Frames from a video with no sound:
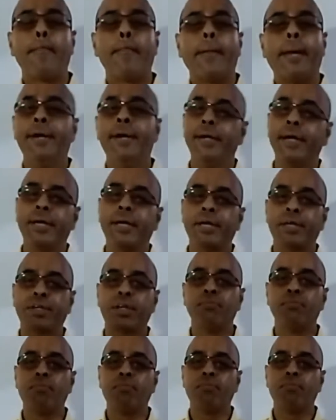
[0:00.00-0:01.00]

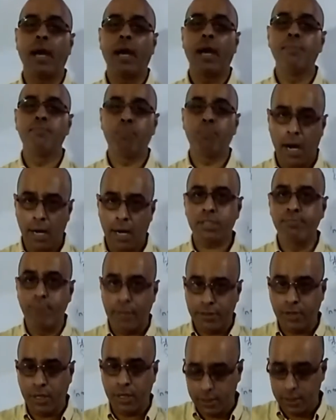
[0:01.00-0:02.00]
integration by parts
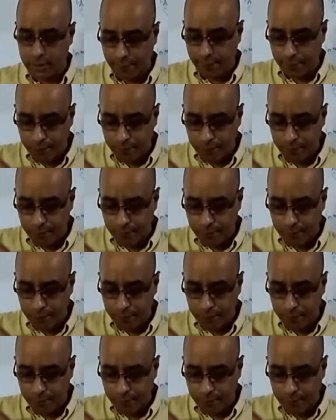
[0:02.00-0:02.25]
method.